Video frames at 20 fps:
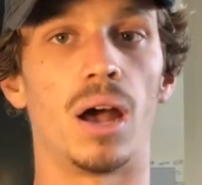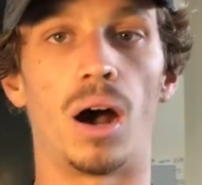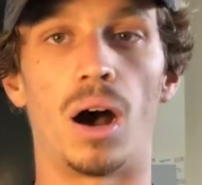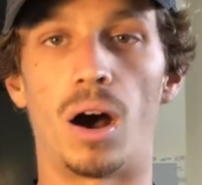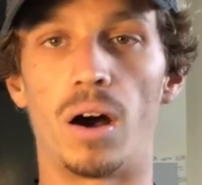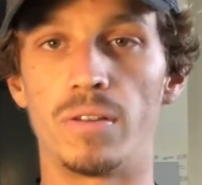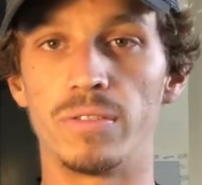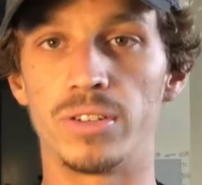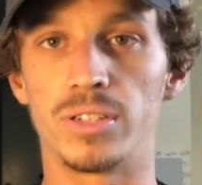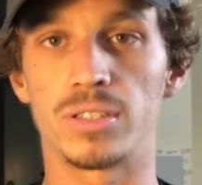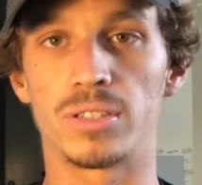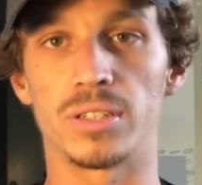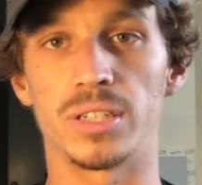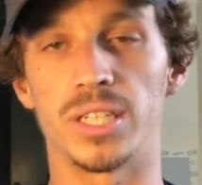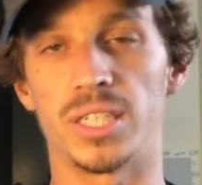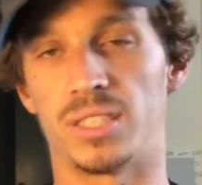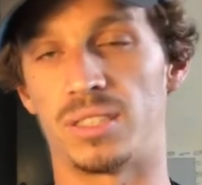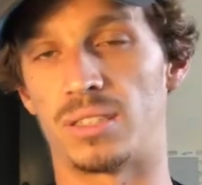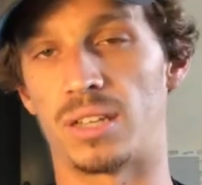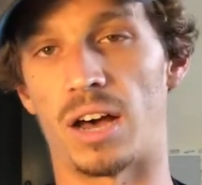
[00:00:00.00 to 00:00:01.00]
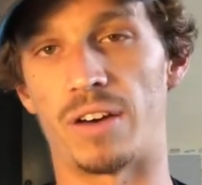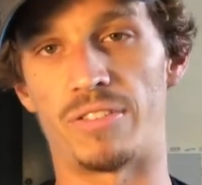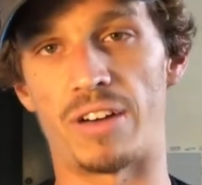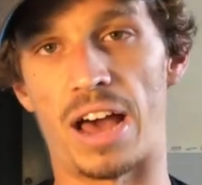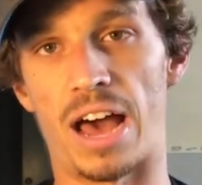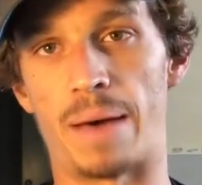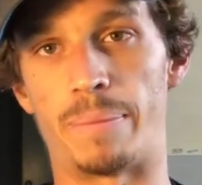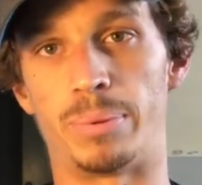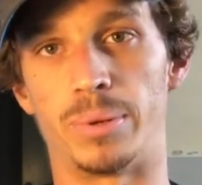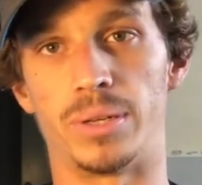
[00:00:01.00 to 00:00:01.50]
obviously, stuff
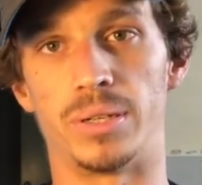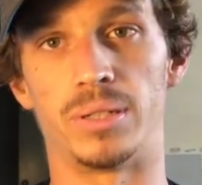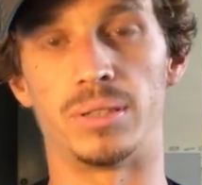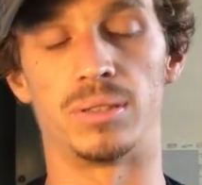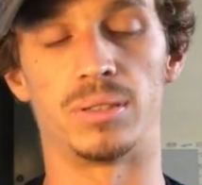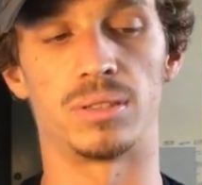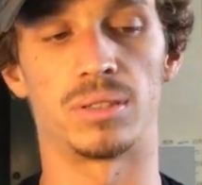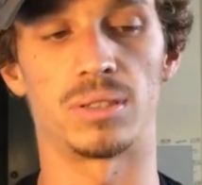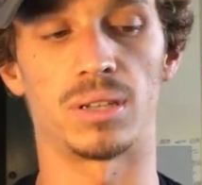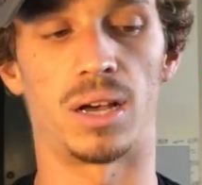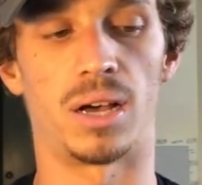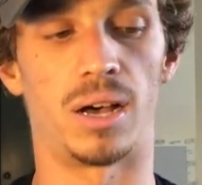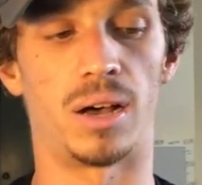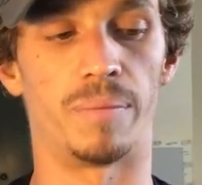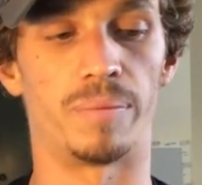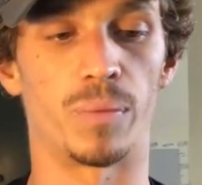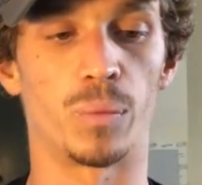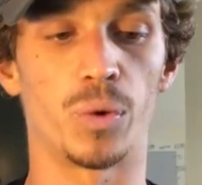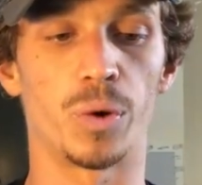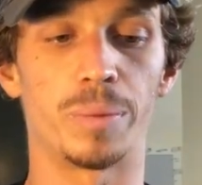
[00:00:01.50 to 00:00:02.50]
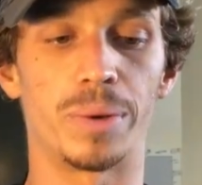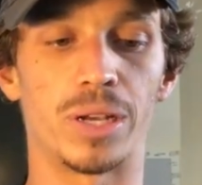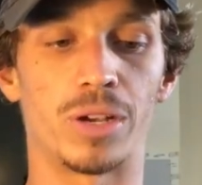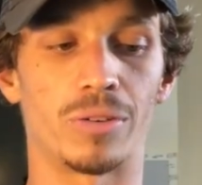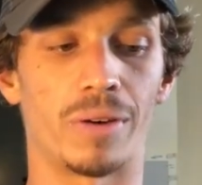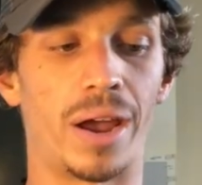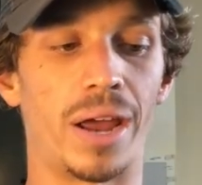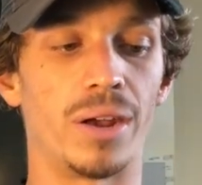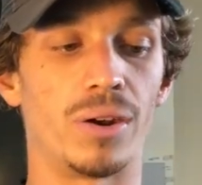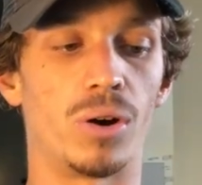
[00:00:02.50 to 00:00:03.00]
happens. Um, it would have been
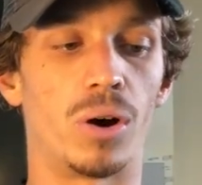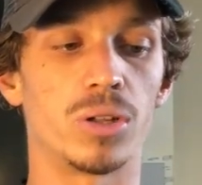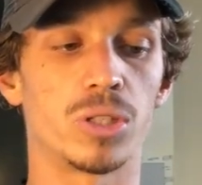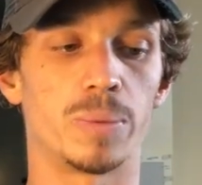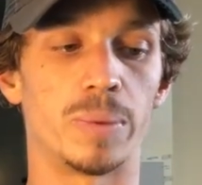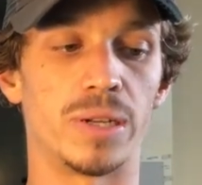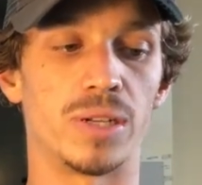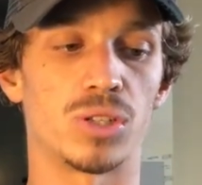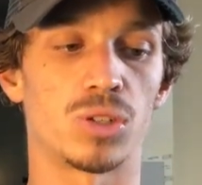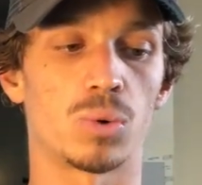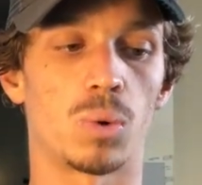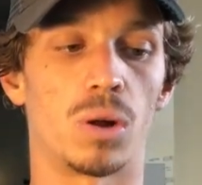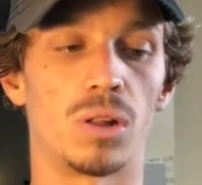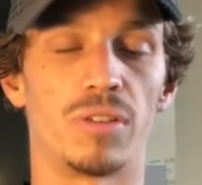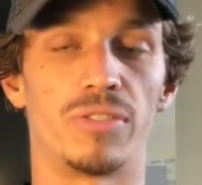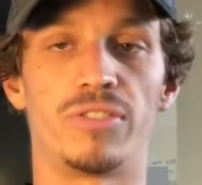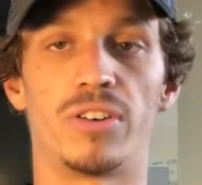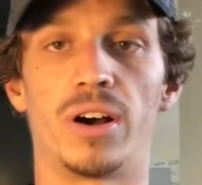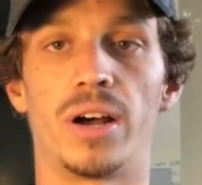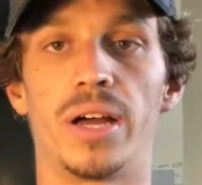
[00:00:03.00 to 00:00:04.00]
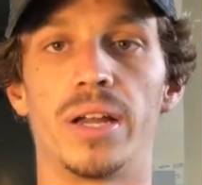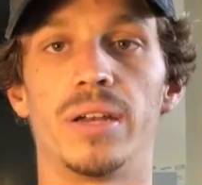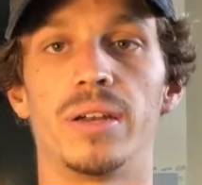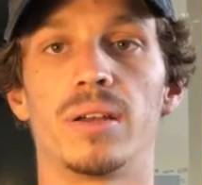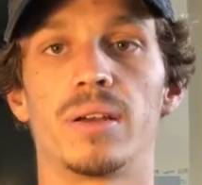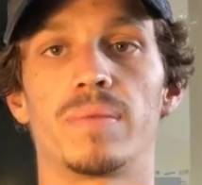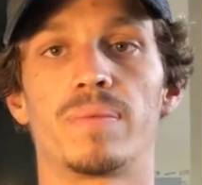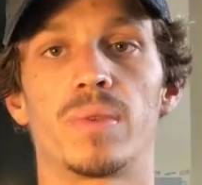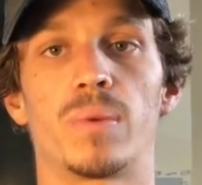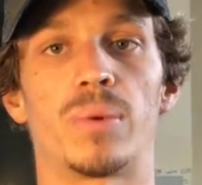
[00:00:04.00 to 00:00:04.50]
great not to be disqualified
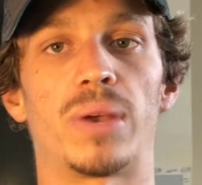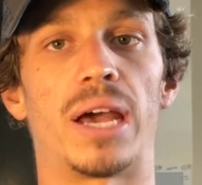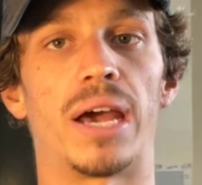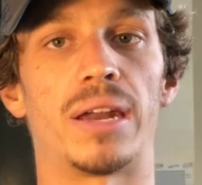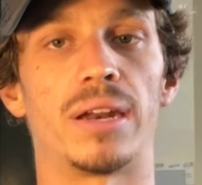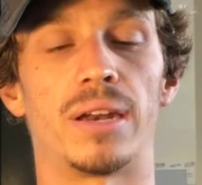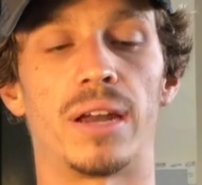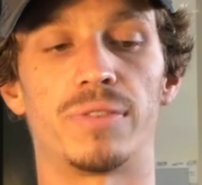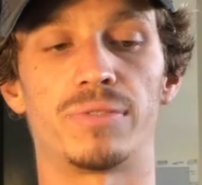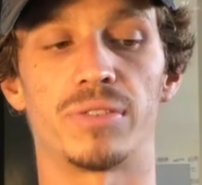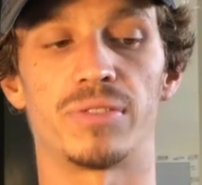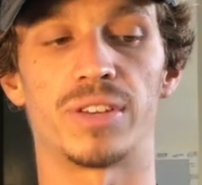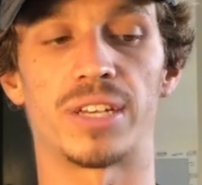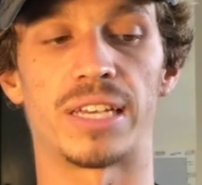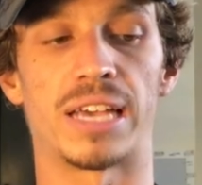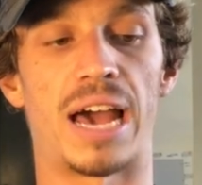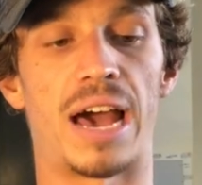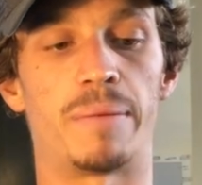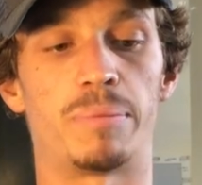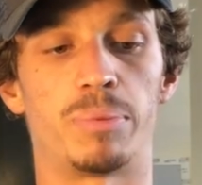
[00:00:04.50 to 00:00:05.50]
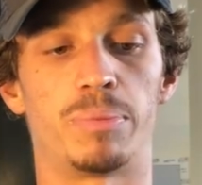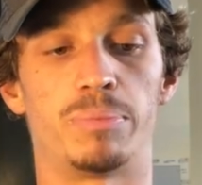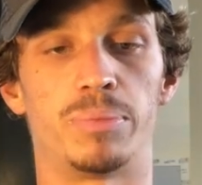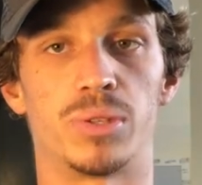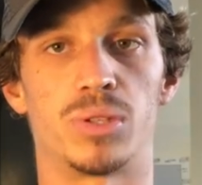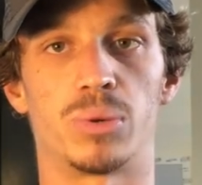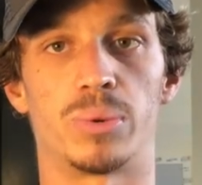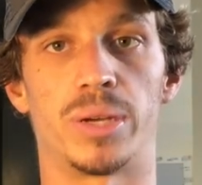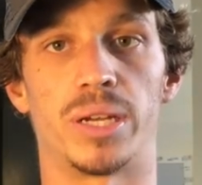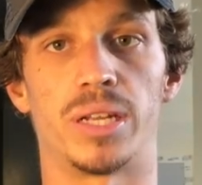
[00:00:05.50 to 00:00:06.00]
we had enough of a gap
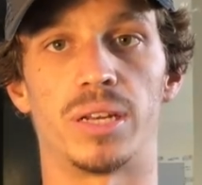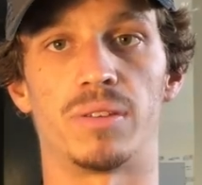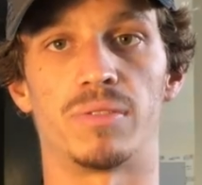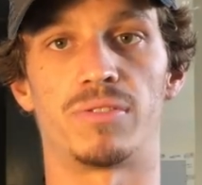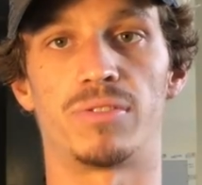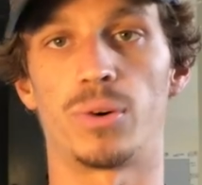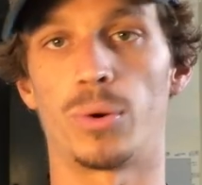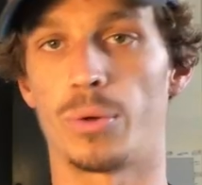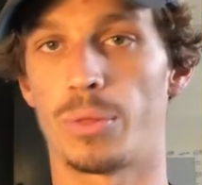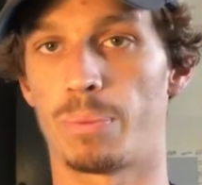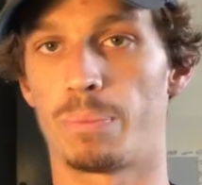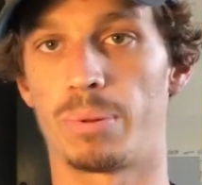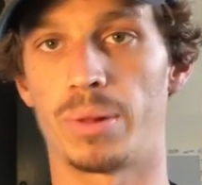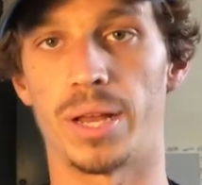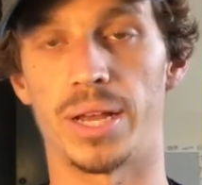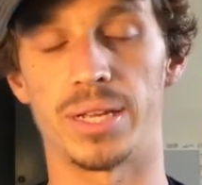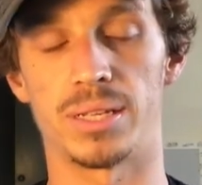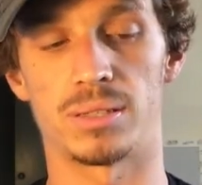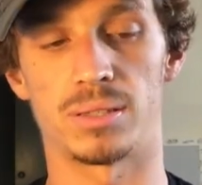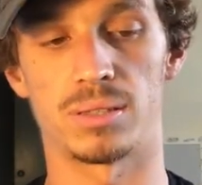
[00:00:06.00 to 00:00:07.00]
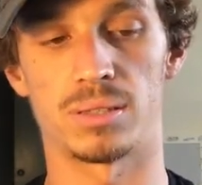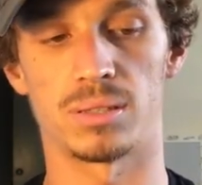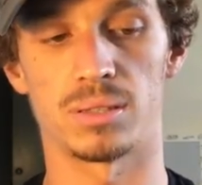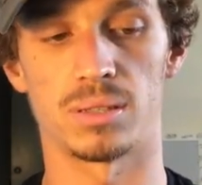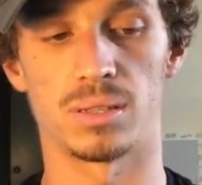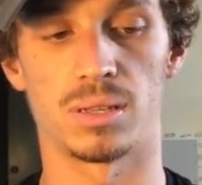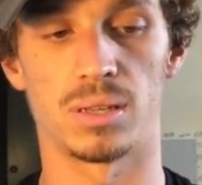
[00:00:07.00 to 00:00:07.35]
between fourth place.